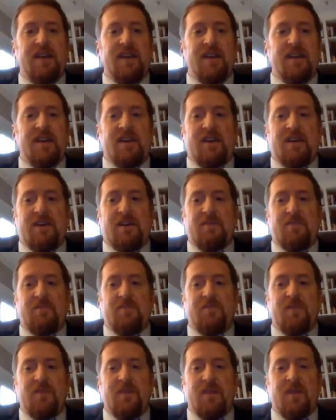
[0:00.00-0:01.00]

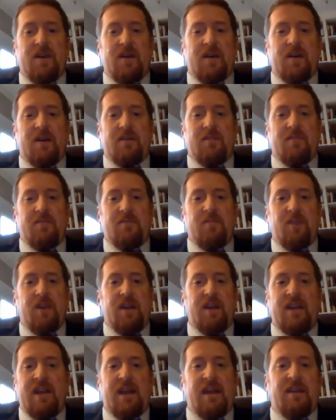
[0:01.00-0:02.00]

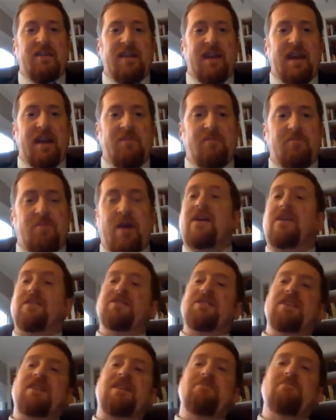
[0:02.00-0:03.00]
But it
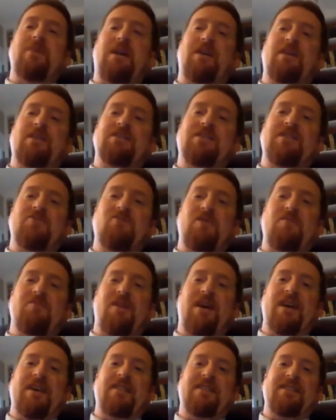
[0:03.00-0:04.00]
pales in comparison with
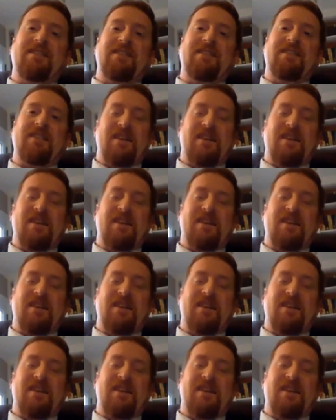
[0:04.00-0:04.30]
Mike's